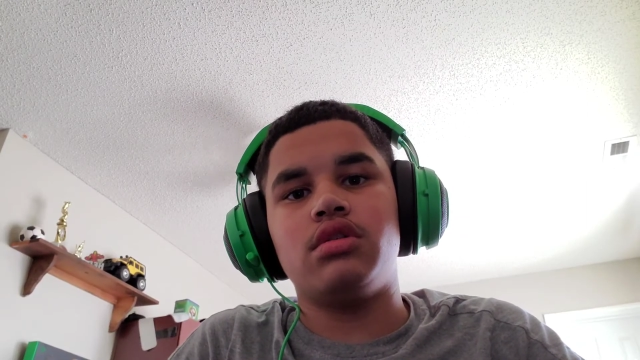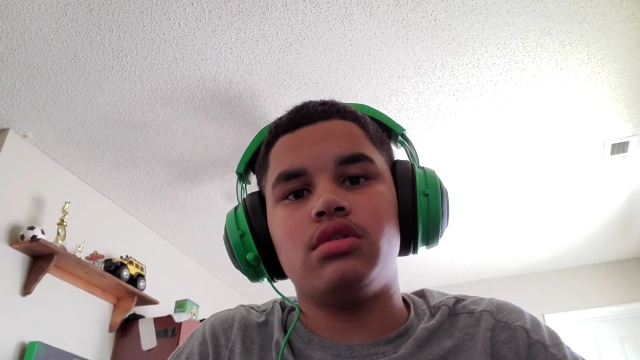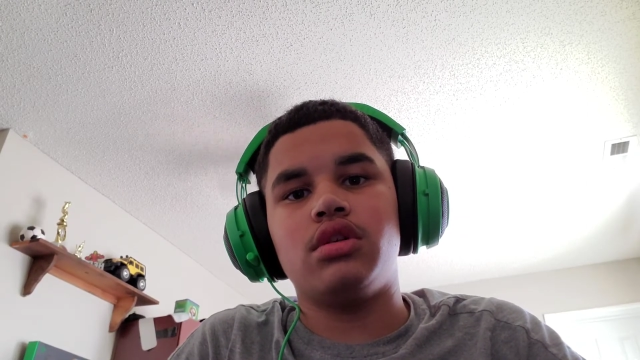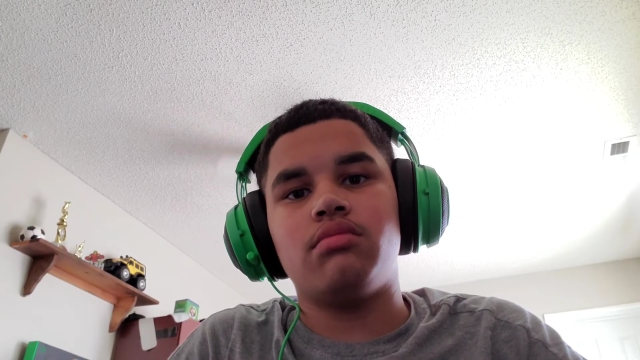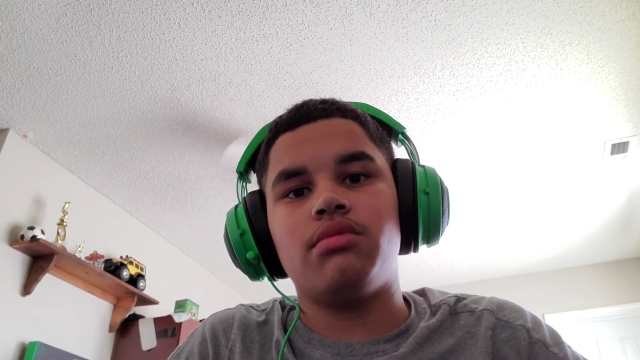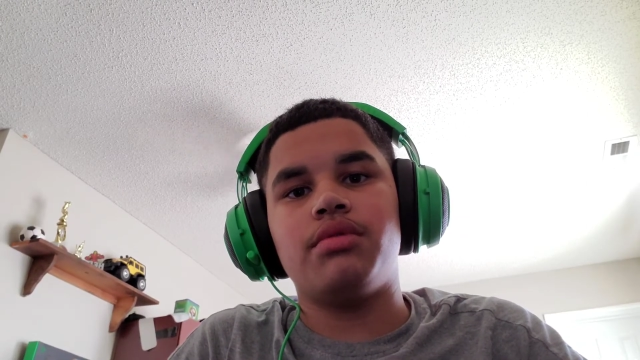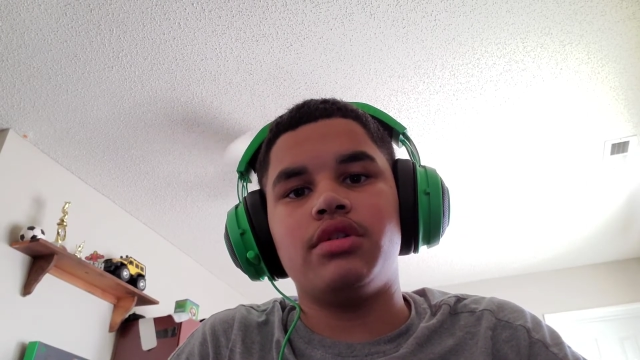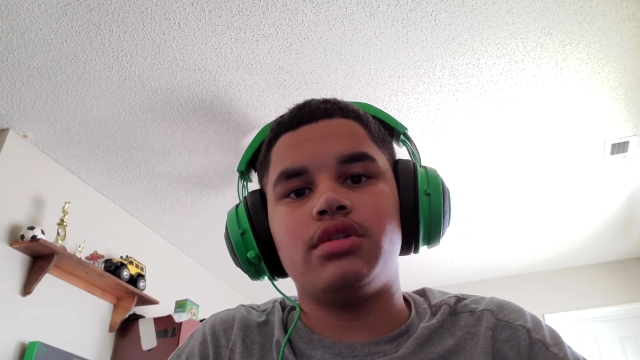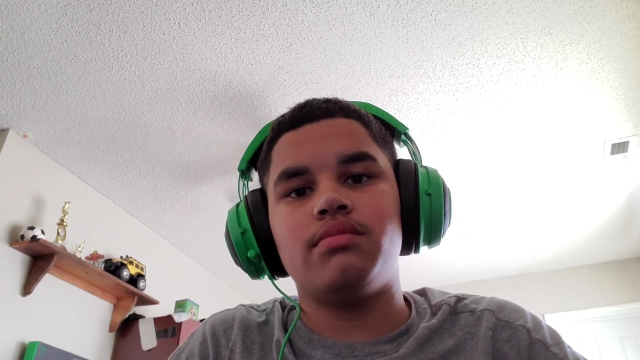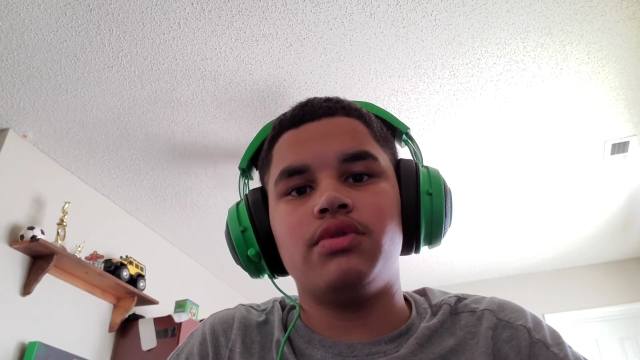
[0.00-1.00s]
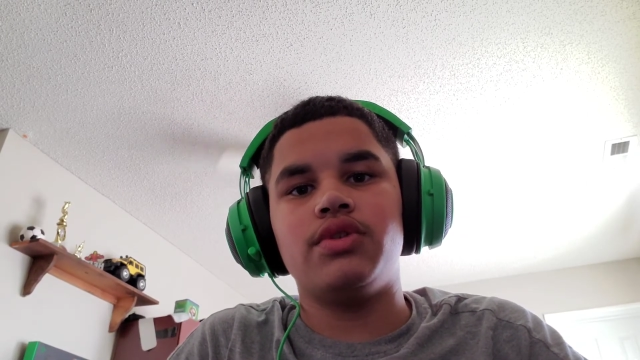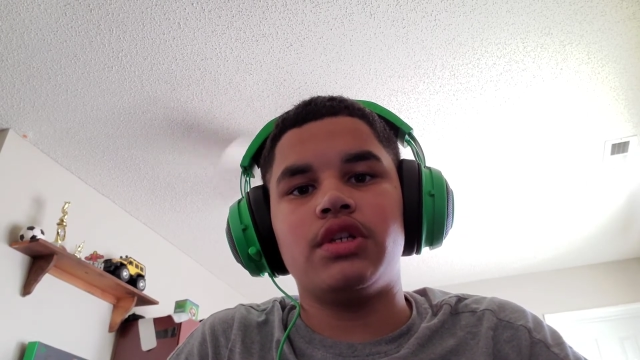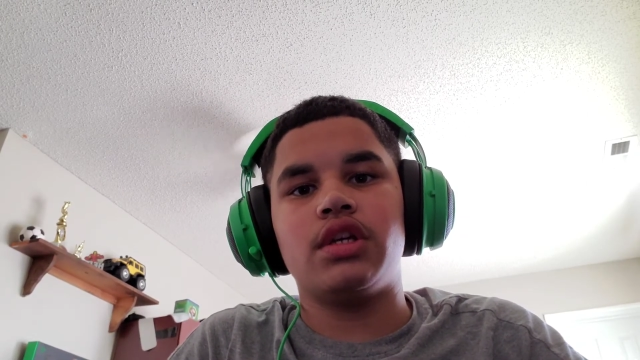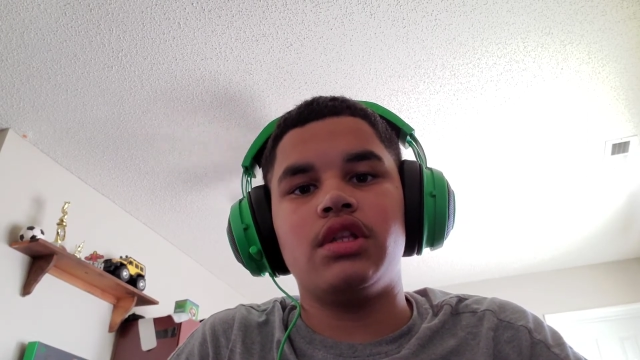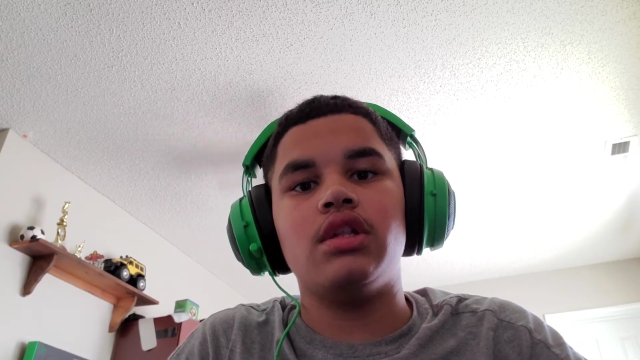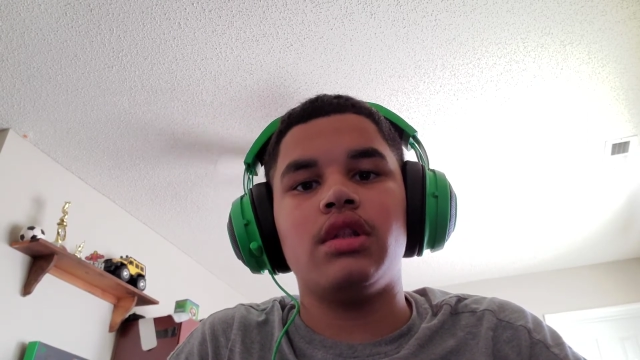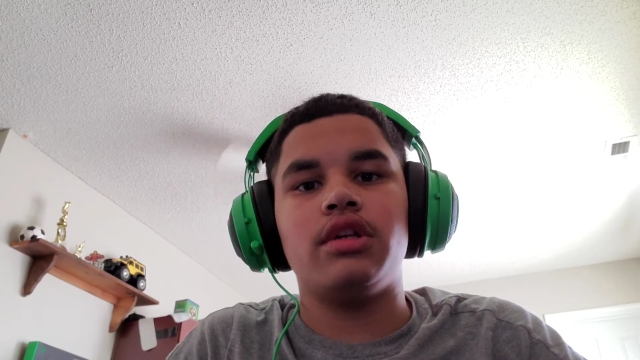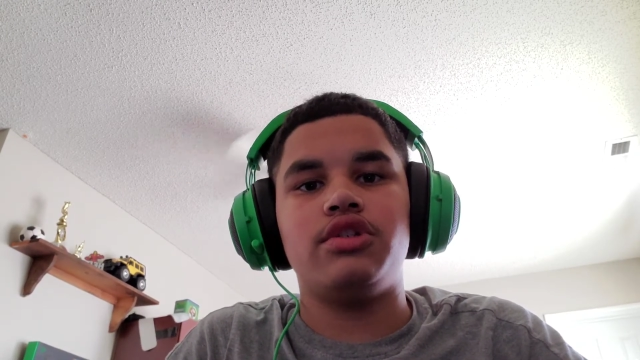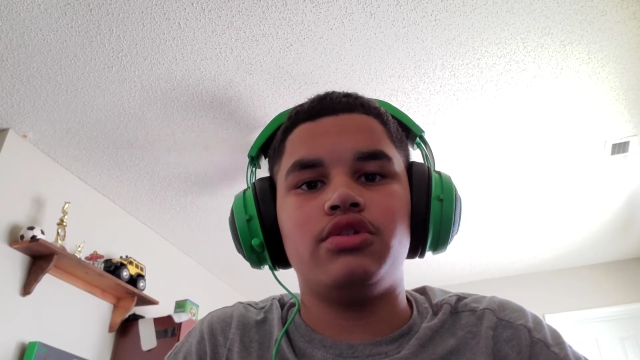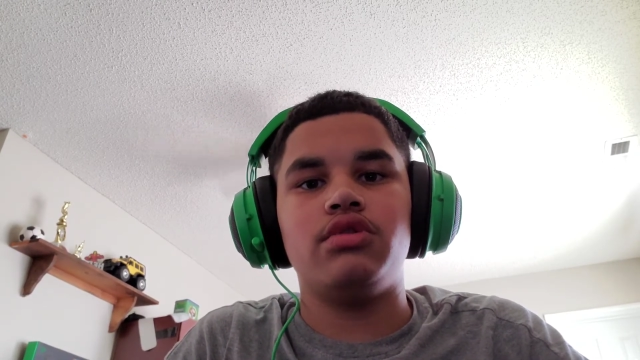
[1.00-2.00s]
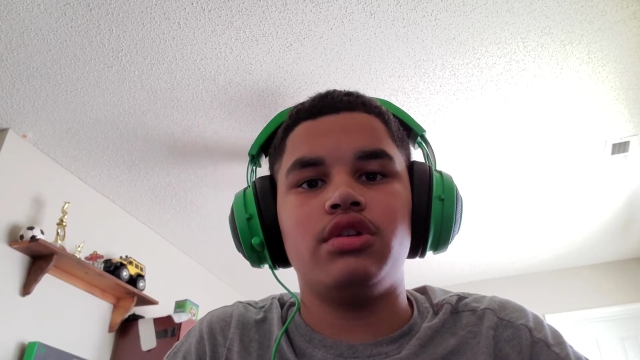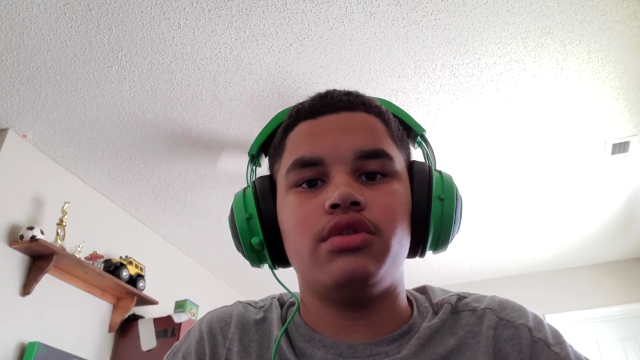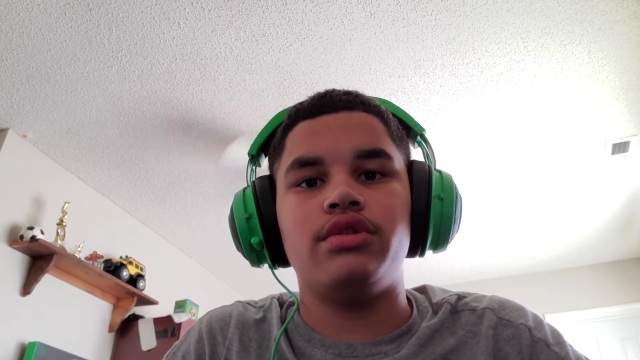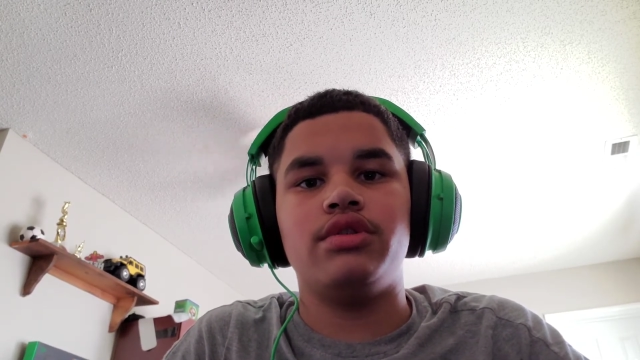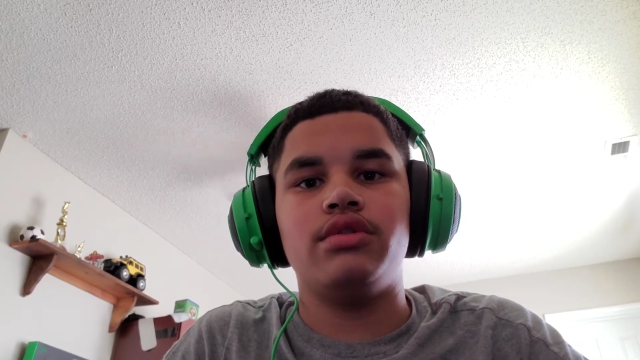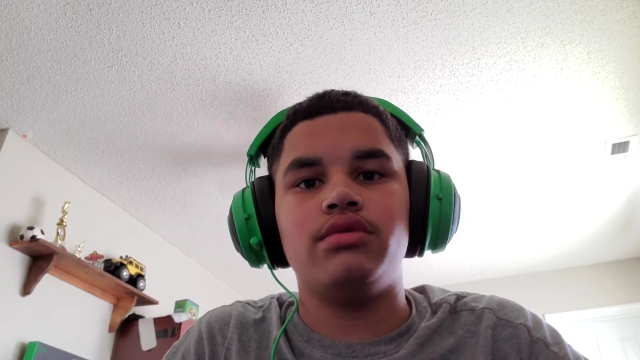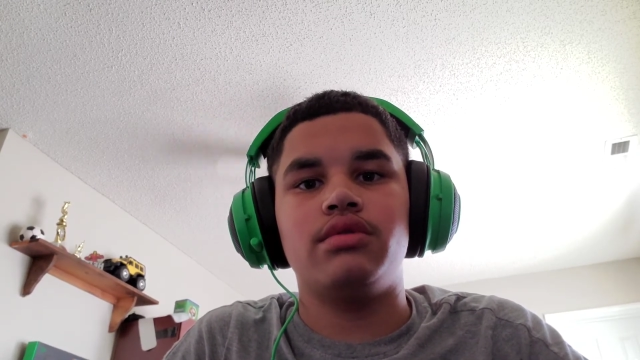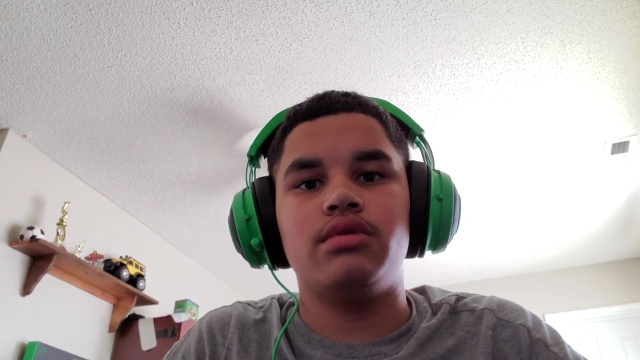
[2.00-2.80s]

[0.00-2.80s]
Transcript: I'm gonna play some music and then let you hear it too.